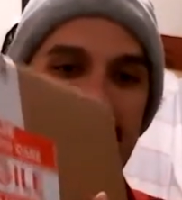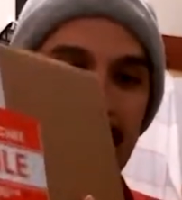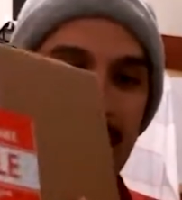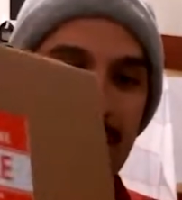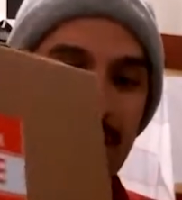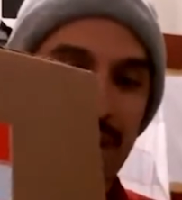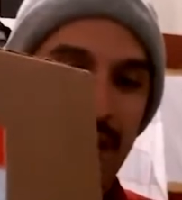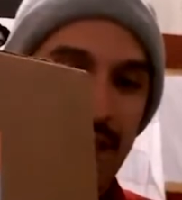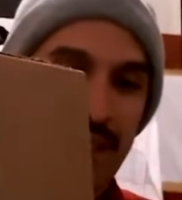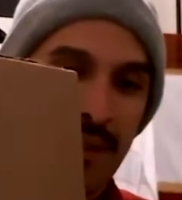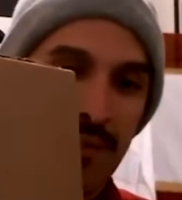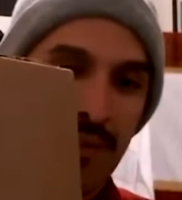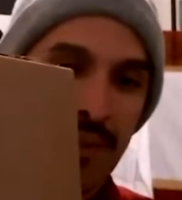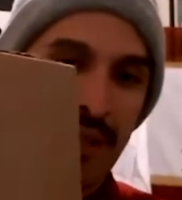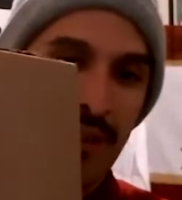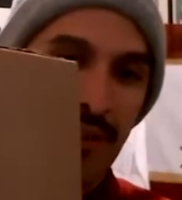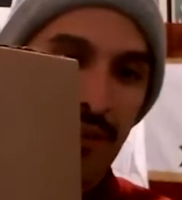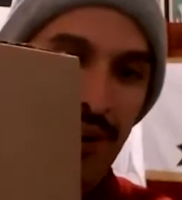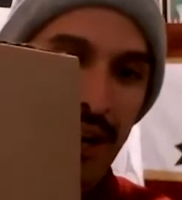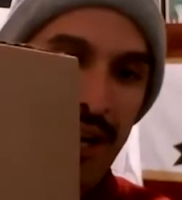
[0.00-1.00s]
It looks like
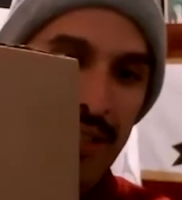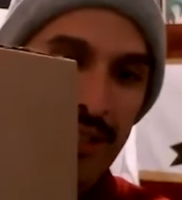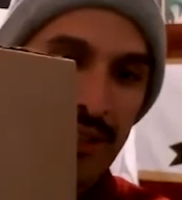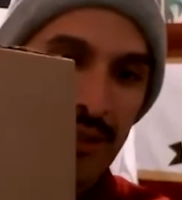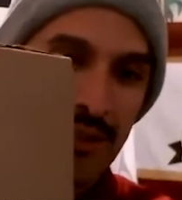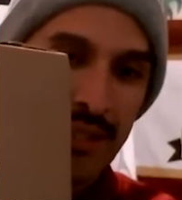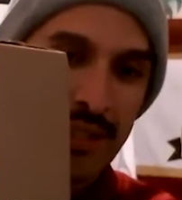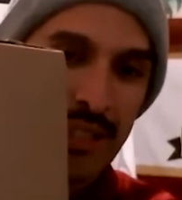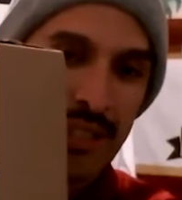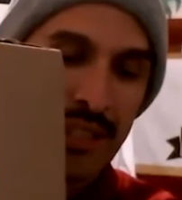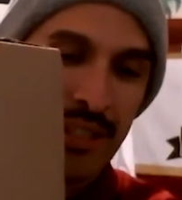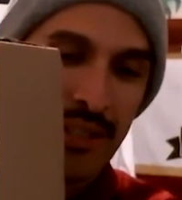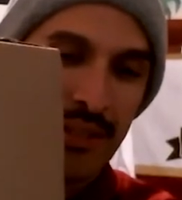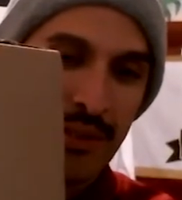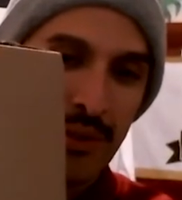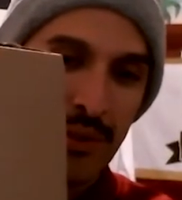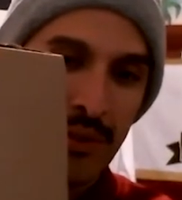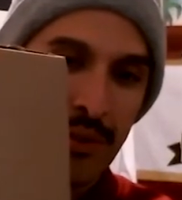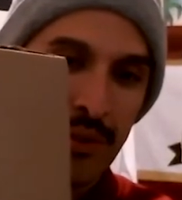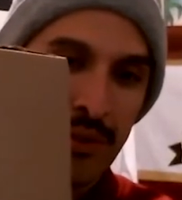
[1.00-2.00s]
something fragile is in there
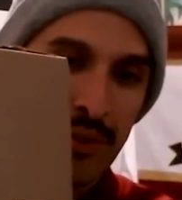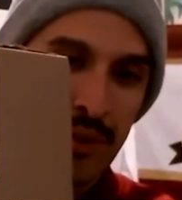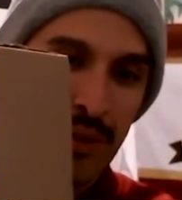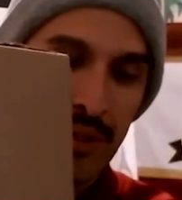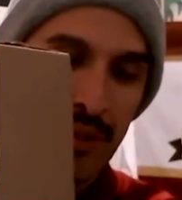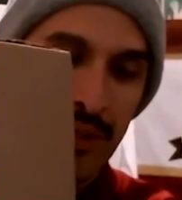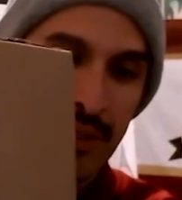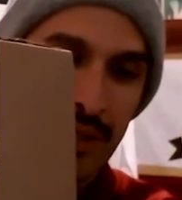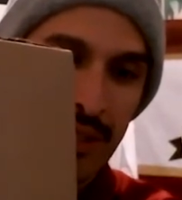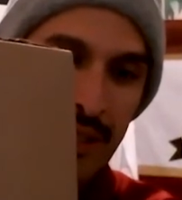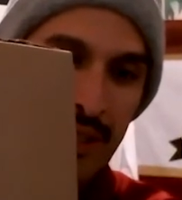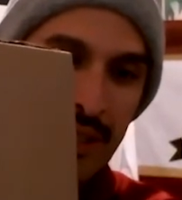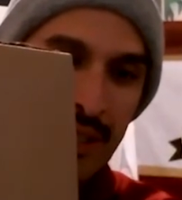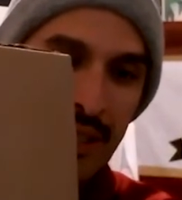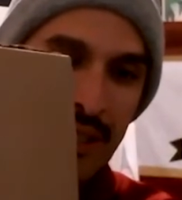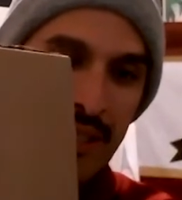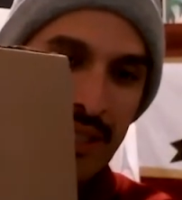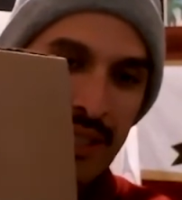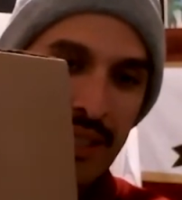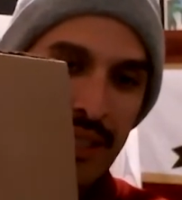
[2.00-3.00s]
too. So
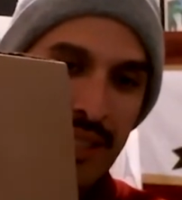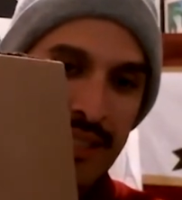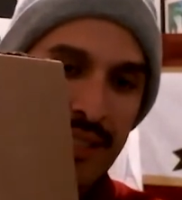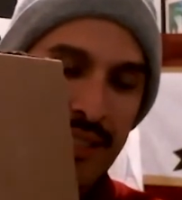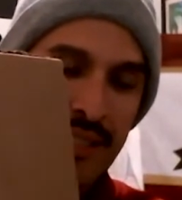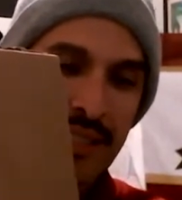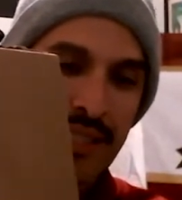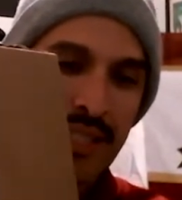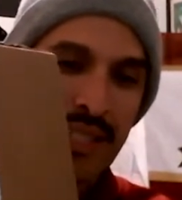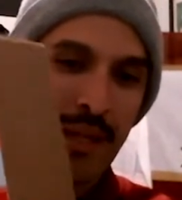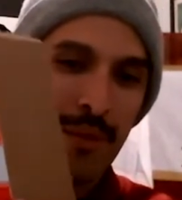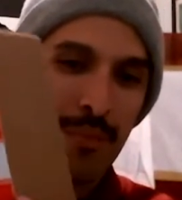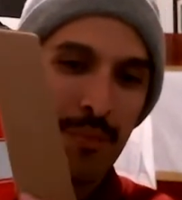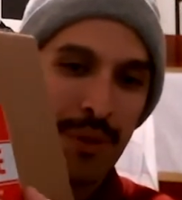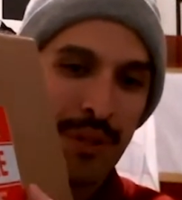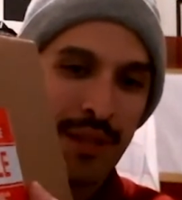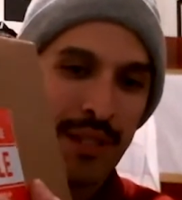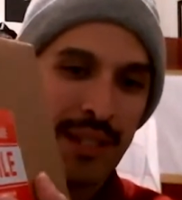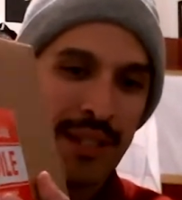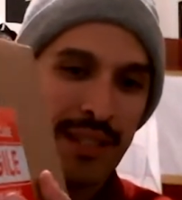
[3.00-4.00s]
nice to see them
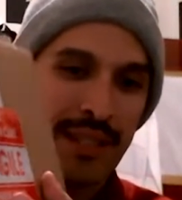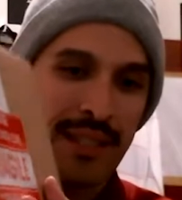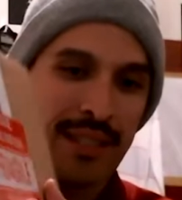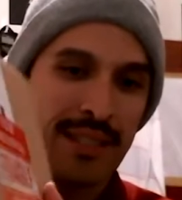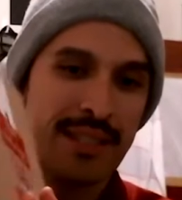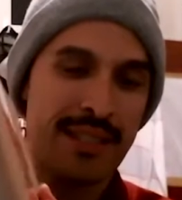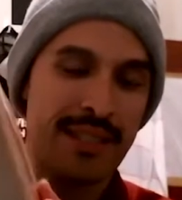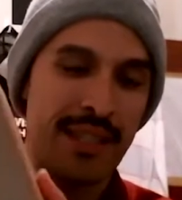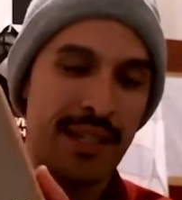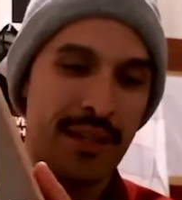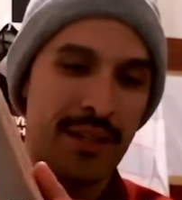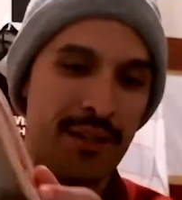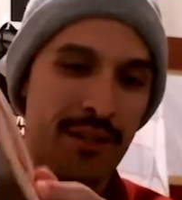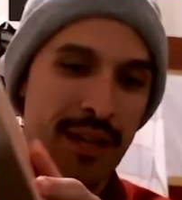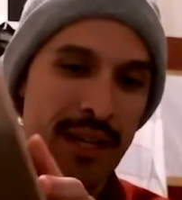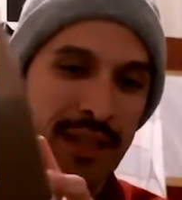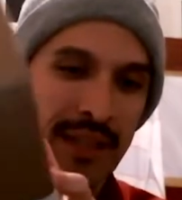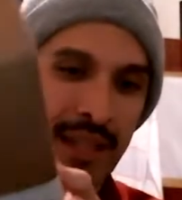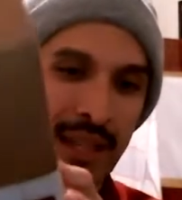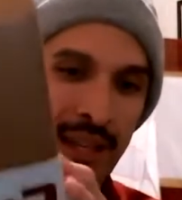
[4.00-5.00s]
put the sticker
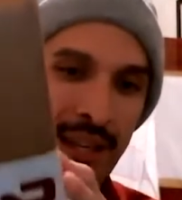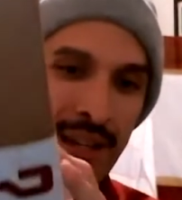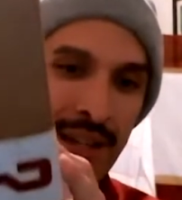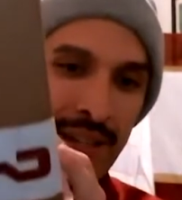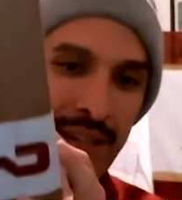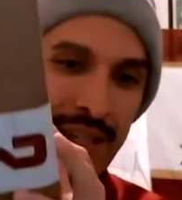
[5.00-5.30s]
right there.